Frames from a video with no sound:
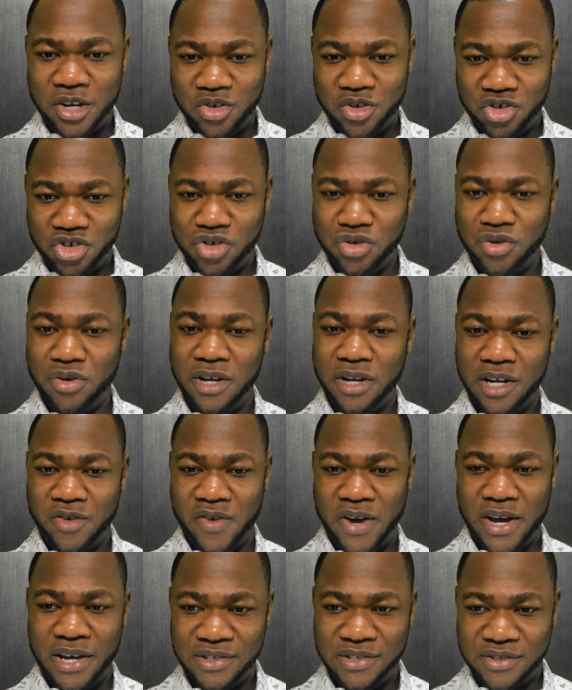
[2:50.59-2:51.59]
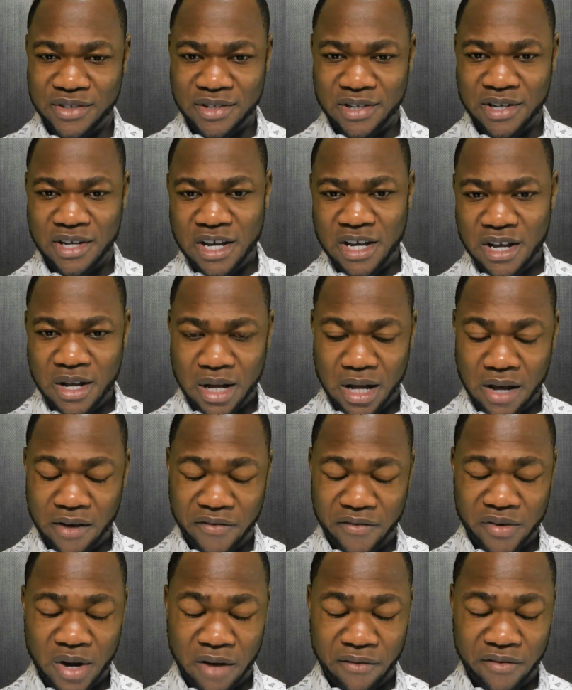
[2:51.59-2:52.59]
show in the rest
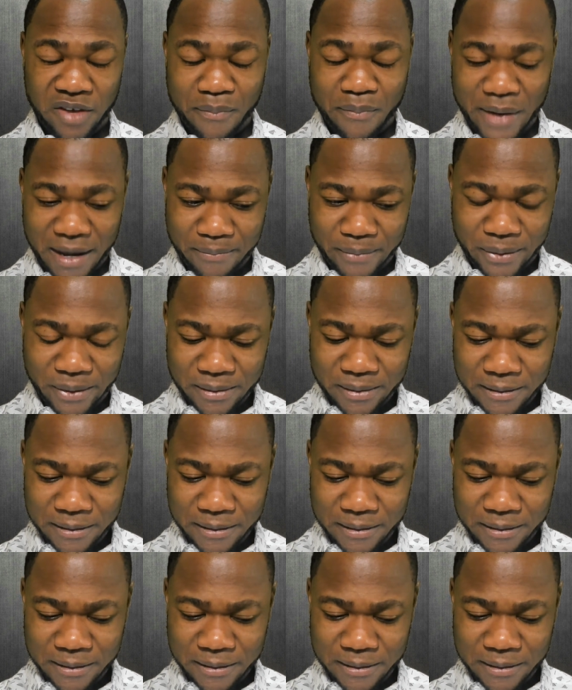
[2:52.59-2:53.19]
of your paper.